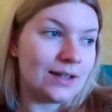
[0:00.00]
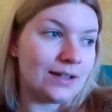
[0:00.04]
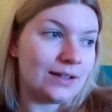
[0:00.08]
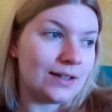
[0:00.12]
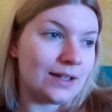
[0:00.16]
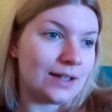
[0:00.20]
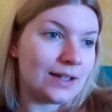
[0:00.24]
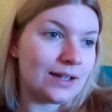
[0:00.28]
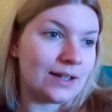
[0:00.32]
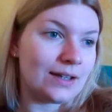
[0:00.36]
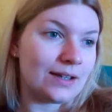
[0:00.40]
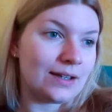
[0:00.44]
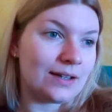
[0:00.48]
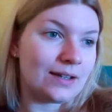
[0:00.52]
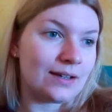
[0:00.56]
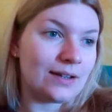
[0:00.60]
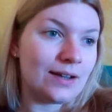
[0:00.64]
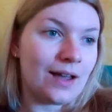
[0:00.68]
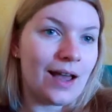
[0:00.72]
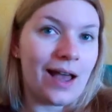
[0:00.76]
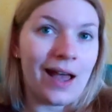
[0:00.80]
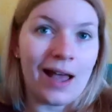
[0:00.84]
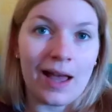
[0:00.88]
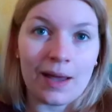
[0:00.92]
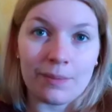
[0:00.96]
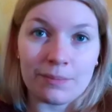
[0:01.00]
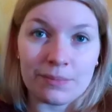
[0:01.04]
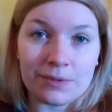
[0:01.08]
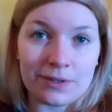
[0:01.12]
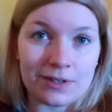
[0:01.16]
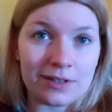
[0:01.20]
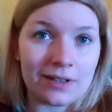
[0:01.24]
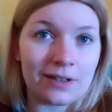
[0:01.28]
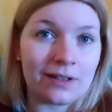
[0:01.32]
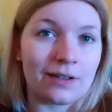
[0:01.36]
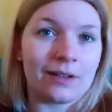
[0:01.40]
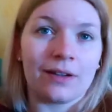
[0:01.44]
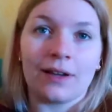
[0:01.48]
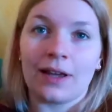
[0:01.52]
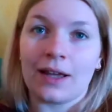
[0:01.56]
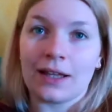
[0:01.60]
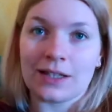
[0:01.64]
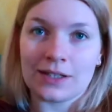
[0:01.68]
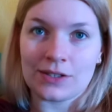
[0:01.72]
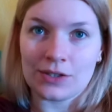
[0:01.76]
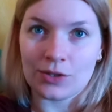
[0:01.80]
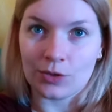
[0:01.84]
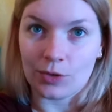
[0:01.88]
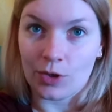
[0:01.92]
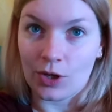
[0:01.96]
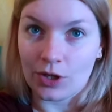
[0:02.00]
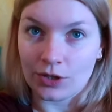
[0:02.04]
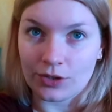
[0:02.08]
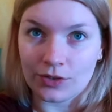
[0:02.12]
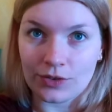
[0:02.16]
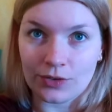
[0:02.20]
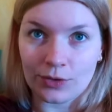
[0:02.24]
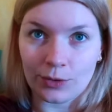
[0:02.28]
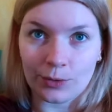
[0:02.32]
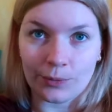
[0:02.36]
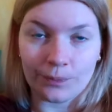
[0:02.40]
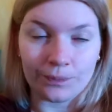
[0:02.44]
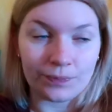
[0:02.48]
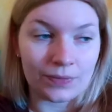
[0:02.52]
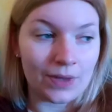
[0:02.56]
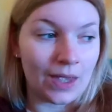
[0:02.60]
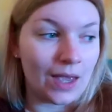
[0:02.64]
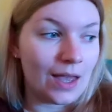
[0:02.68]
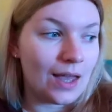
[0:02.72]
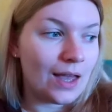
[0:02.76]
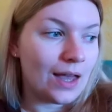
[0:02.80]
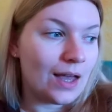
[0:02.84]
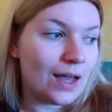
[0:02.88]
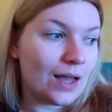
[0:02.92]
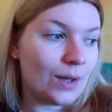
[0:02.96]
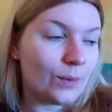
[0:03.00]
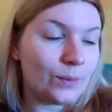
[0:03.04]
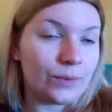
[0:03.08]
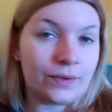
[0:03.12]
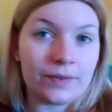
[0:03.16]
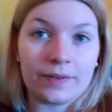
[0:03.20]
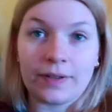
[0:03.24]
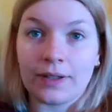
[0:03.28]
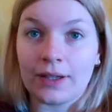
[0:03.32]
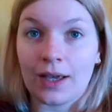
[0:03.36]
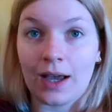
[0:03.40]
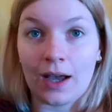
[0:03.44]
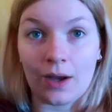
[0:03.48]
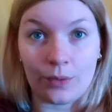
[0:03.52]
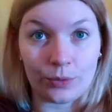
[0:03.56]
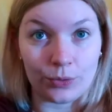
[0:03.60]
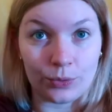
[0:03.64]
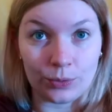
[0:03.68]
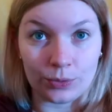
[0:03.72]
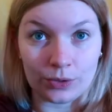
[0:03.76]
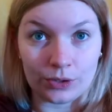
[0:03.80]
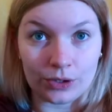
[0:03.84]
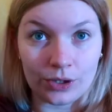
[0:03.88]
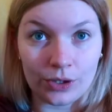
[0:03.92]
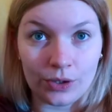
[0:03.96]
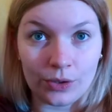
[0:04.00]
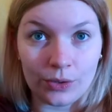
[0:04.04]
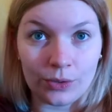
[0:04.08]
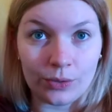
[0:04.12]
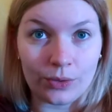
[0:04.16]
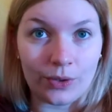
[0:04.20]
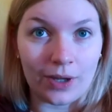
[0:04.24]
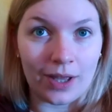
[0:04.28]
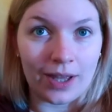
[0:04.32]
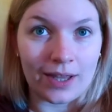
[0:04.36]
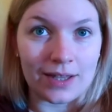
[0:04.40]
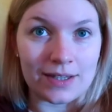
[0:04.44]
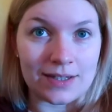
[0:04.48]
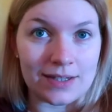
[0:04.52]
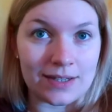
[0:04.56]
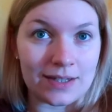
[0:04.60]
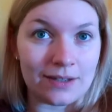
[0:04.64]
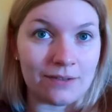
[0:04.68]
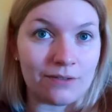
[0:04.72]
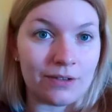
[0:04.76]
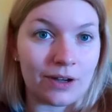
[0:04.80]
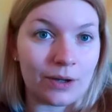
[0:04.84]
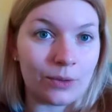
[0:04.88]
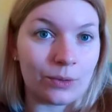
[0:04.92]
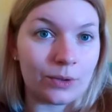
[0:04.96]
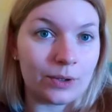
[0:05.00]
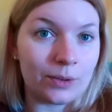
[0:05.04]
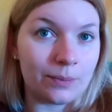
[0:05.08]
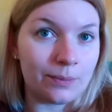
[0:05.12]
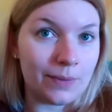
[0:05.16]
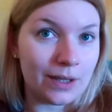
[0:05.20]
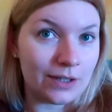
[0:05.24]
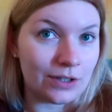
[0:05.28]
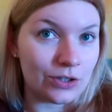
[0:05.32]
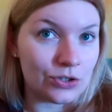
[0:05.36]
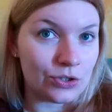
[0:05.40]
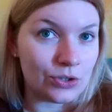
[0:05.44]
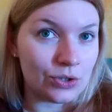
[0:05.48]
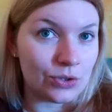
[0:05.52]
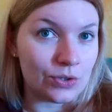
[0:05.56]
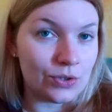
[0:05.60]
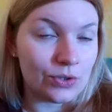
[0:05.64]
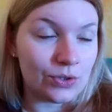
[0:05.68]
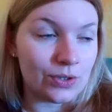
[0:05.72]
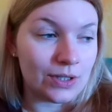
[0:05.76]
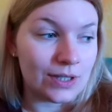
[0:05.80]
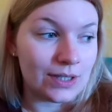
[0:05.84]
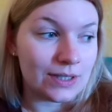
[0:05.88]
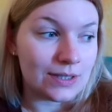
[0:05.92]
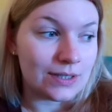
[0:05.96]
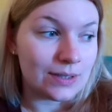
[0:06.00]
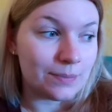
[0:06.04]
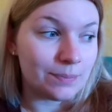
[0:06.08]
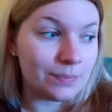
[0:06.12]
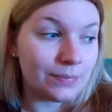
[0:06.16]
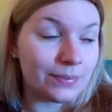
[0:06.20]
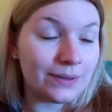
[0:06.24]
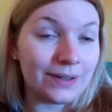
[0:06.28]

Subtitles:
like abs and so on. So I will see how it will go and if I will manage to do it.